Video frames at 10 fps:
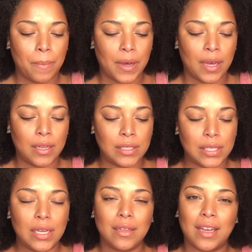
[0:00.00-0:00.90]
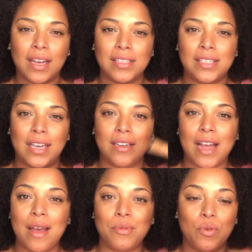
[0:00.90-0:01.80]
But like I
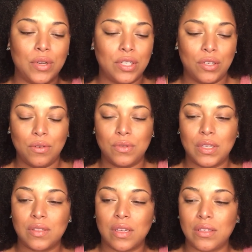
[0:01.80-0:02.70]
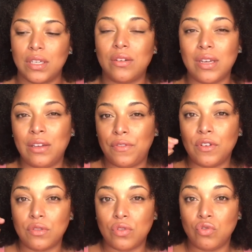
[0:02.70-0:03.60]
said, I'm going to use this until it
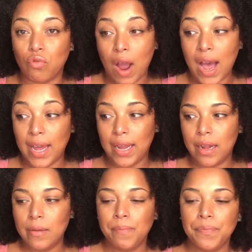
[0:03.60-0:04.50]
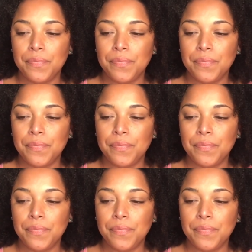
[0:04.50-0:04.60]
feels dry.